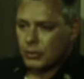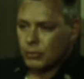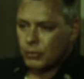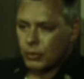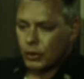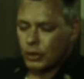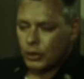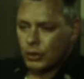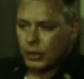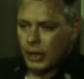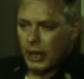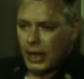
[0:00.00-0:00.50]

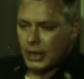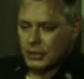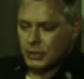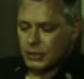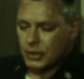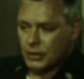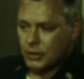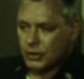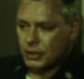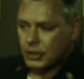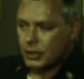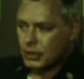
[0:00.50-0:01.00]
bird
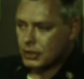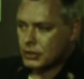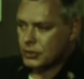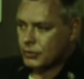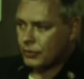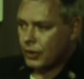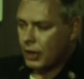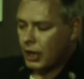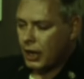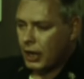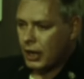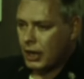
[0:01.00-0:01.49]
actually think it's
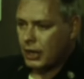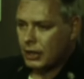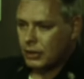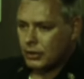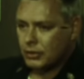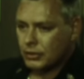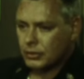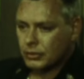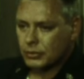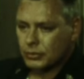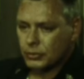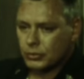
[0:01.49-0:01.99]
flying.
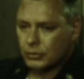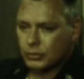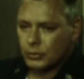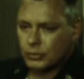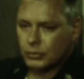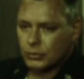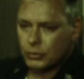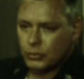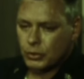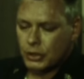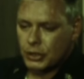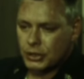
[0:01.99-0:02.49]

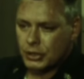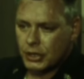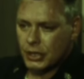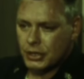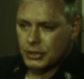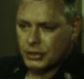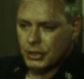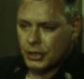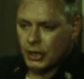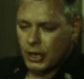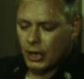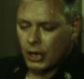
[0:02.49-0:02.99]
We
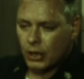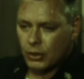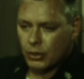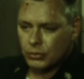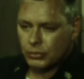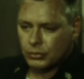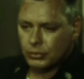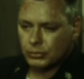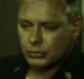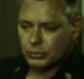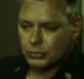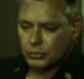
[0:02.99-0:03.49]
test it out.
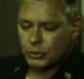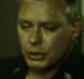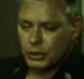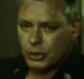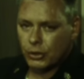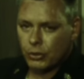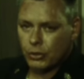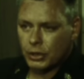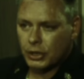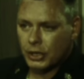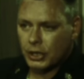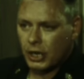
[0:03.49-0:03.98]
We
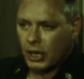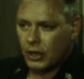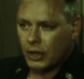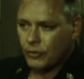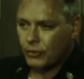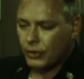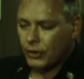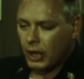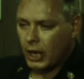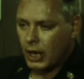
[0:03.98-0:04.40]
know it can not